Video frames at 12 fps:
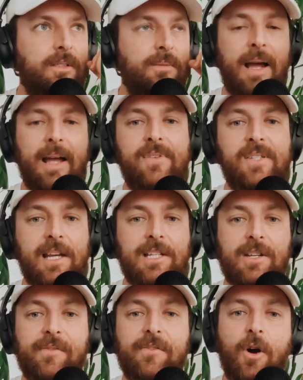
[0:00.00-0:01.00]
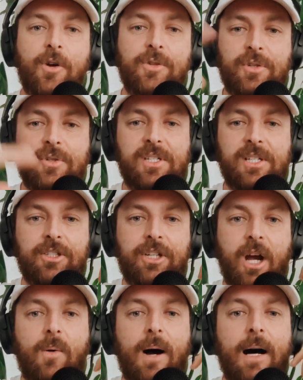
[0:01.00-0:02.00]
You may have seen your phone usage
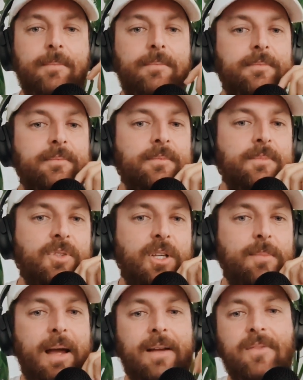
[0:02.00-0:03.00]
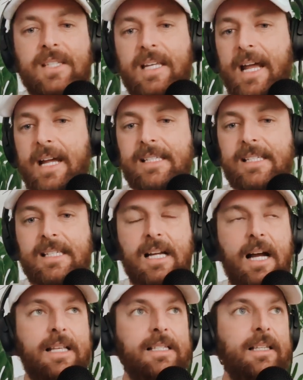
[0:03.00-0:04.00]
go up. You may have seen
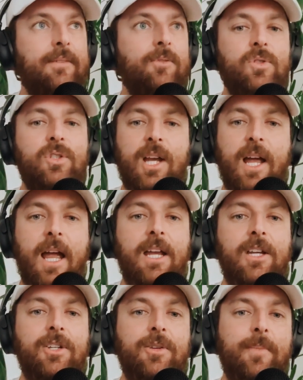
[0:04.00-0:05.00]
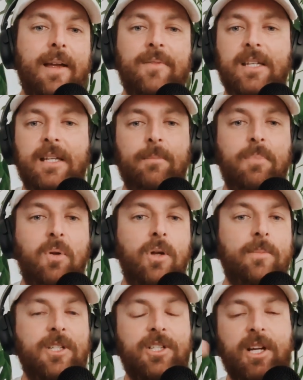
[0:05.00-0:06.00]
exercise levels change. You may have seen
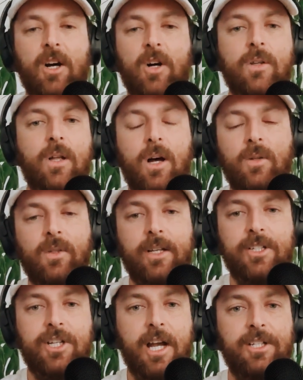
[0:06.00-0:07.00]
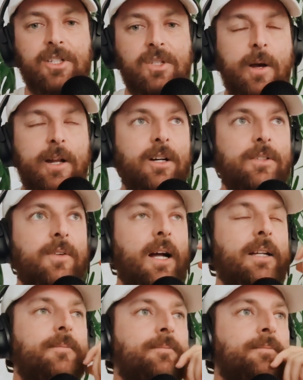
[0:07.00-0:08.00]
employment change. A whole lot of changes went on, right?